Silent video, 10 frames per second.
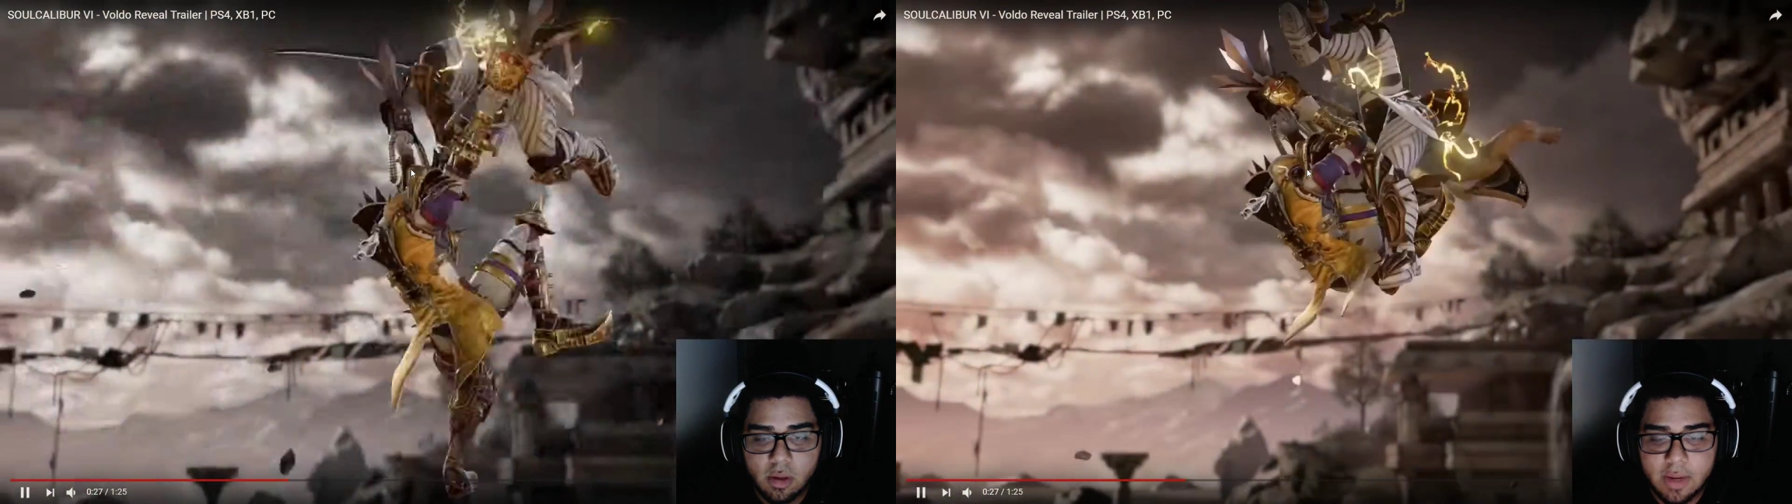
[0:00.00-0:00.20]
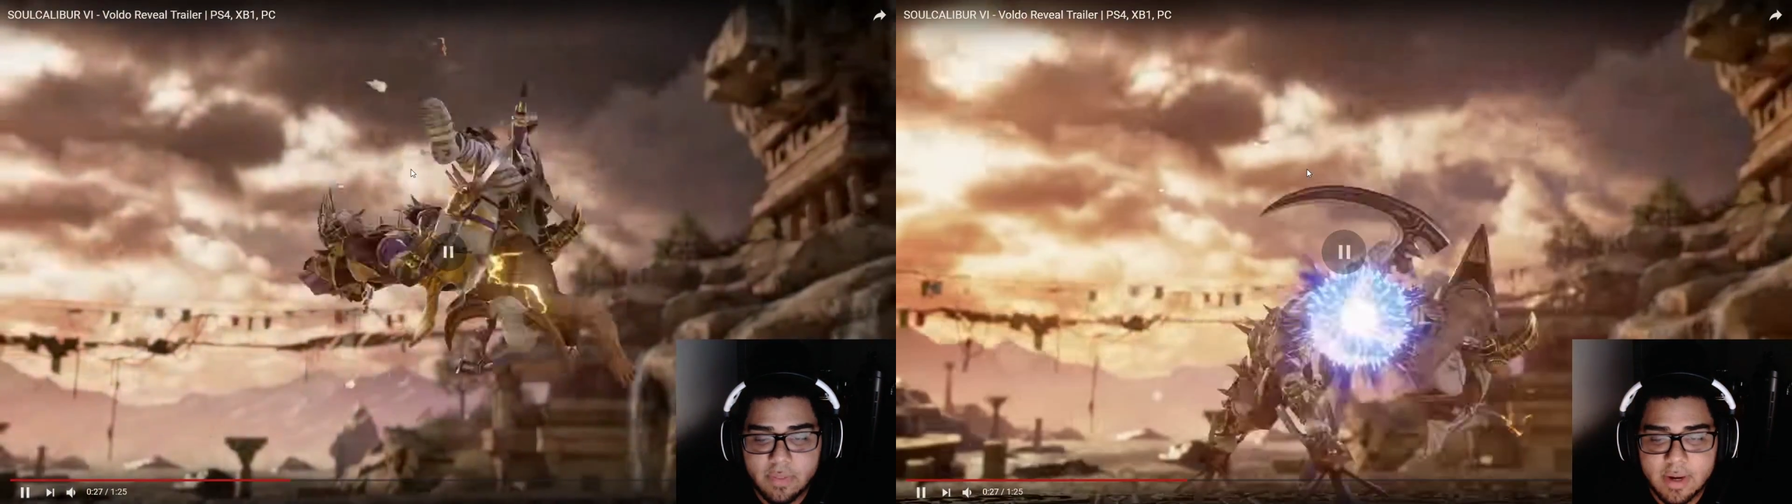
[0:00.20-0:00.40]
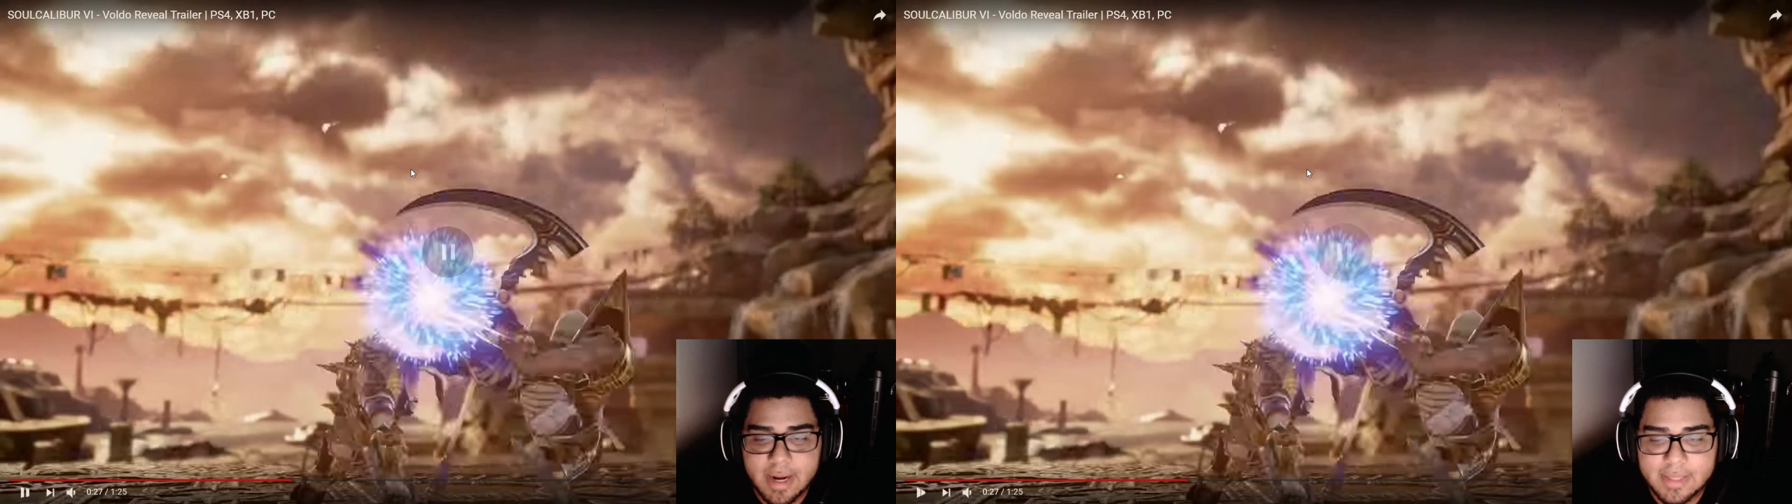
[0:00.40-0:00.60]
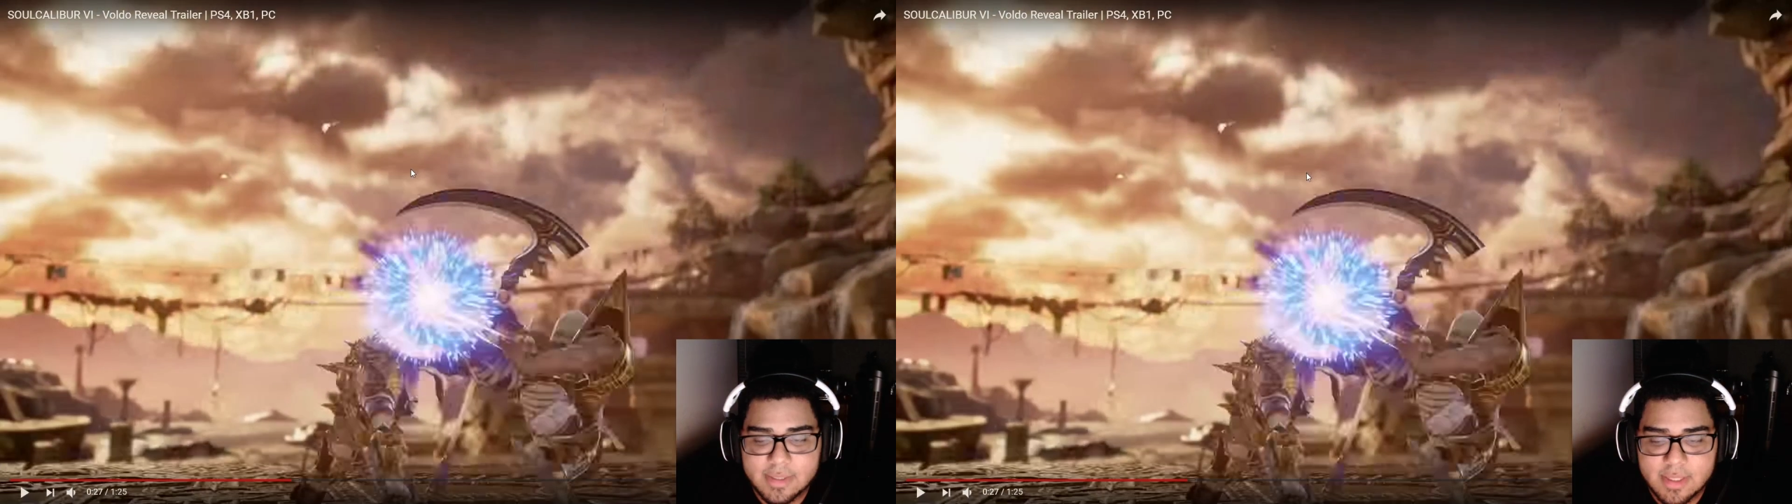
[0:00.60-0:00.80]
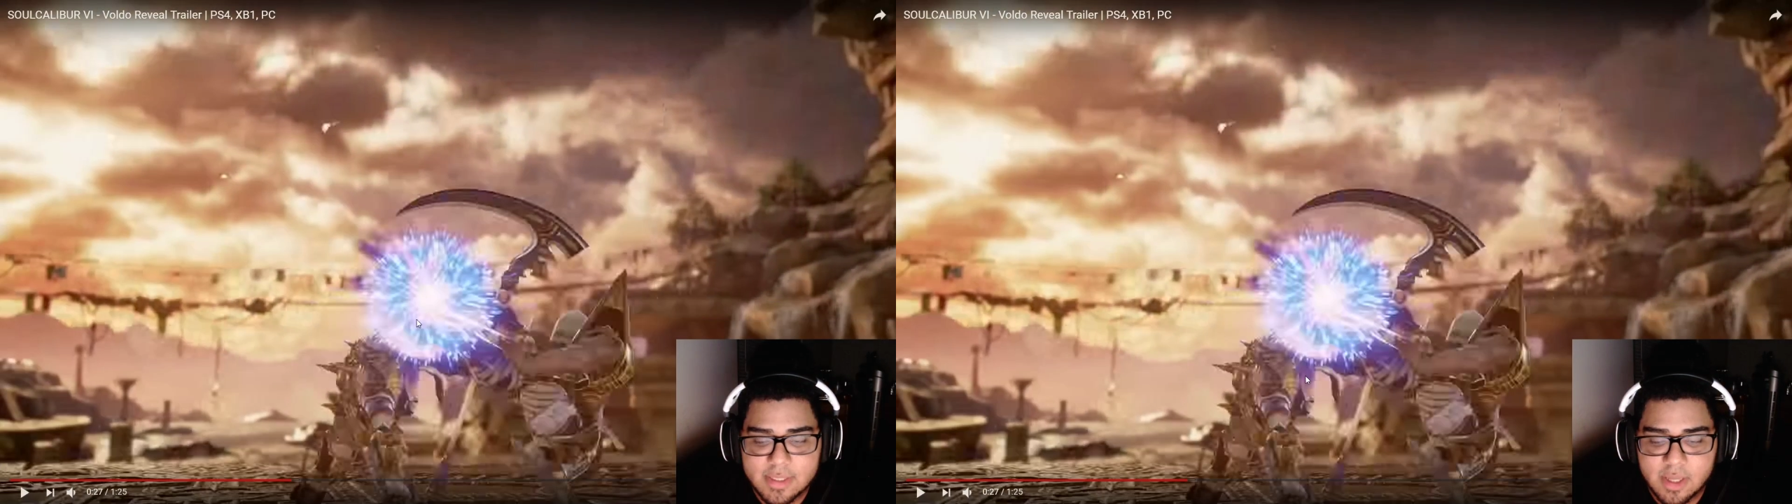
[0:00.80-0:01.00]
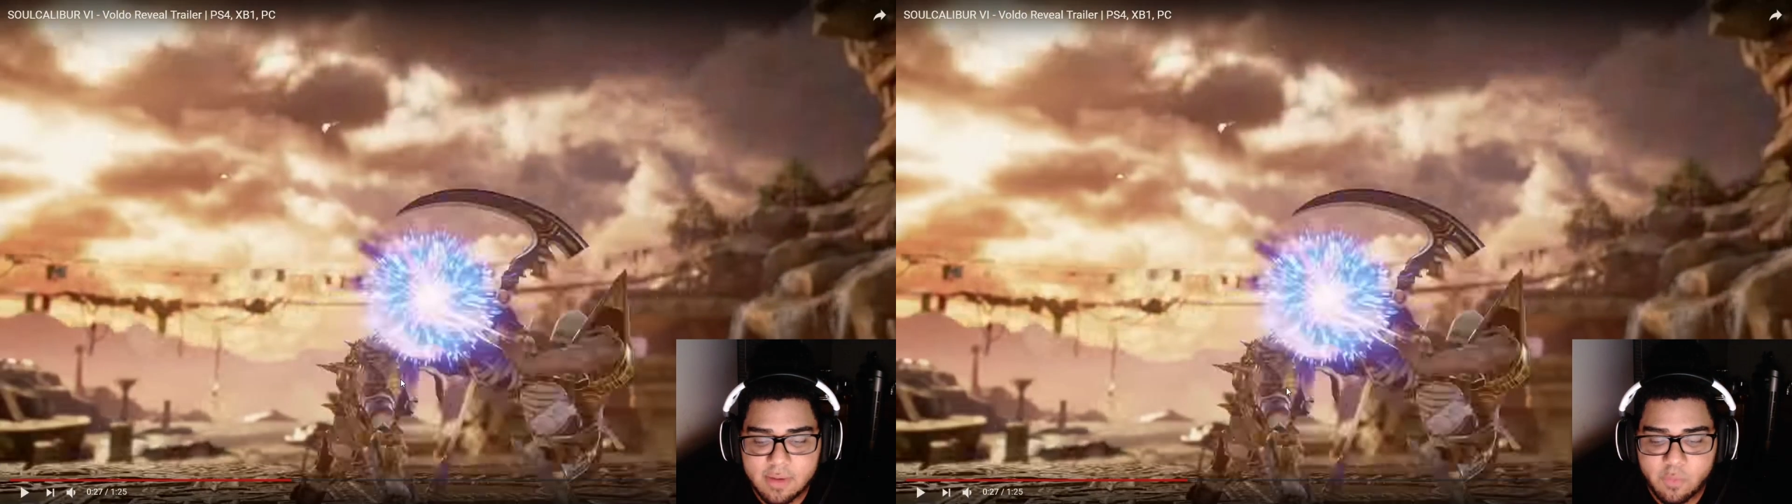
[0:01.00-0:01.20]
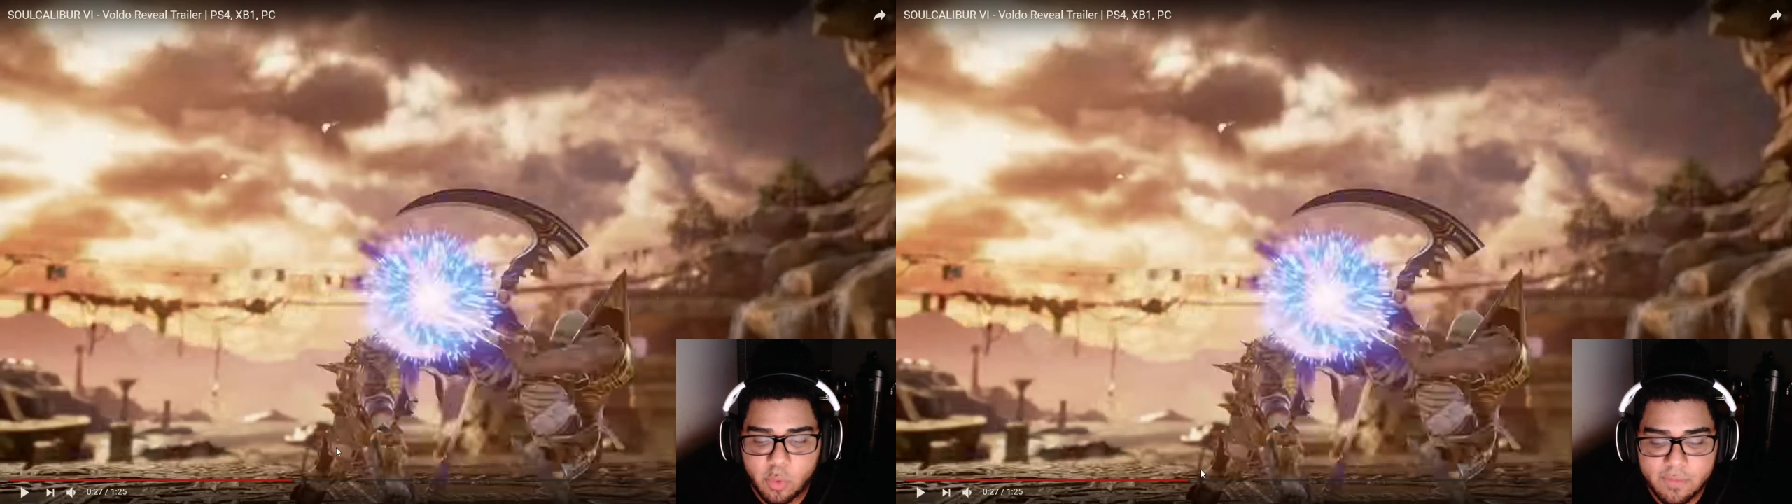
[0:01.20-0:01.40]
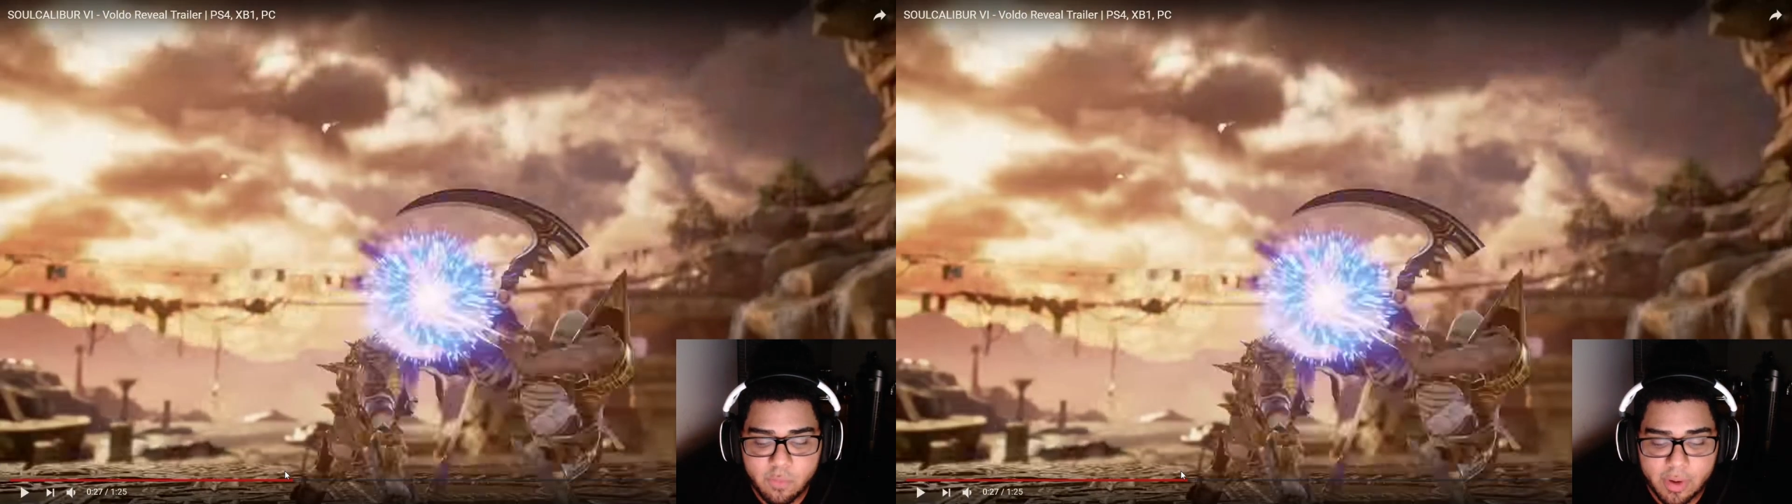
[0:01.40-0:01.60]
And then it has this
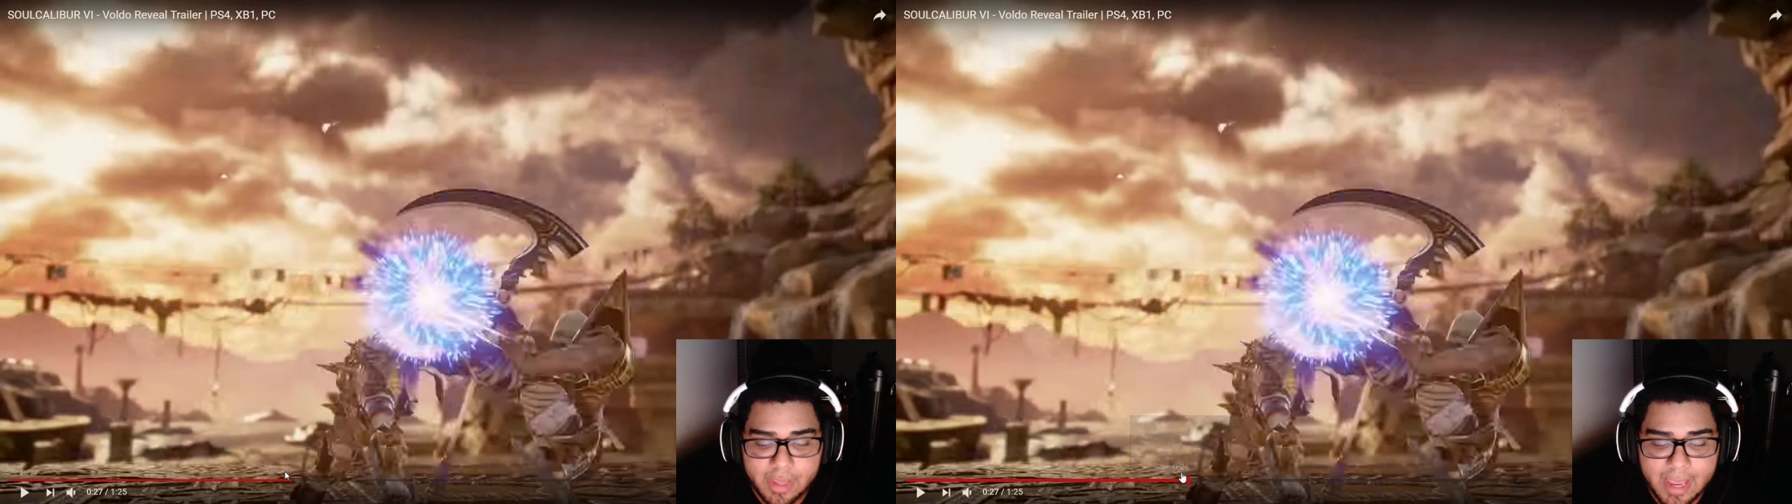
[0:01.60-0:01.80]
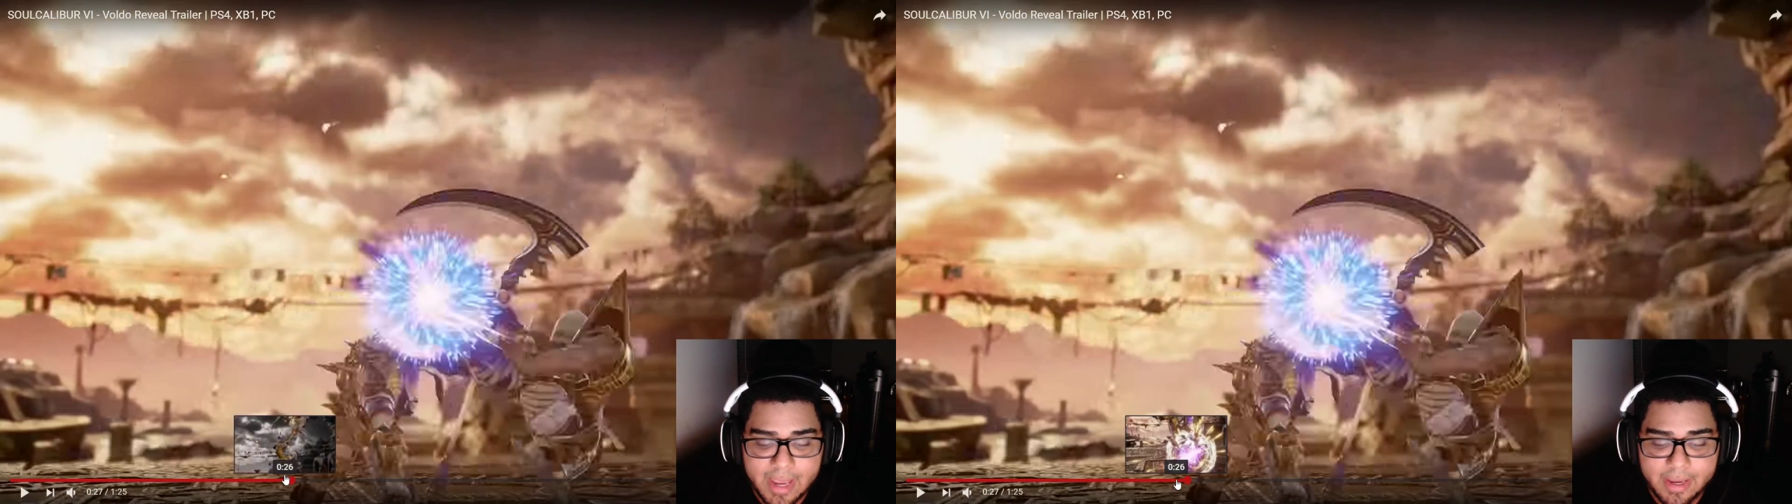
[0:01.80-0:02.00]
44K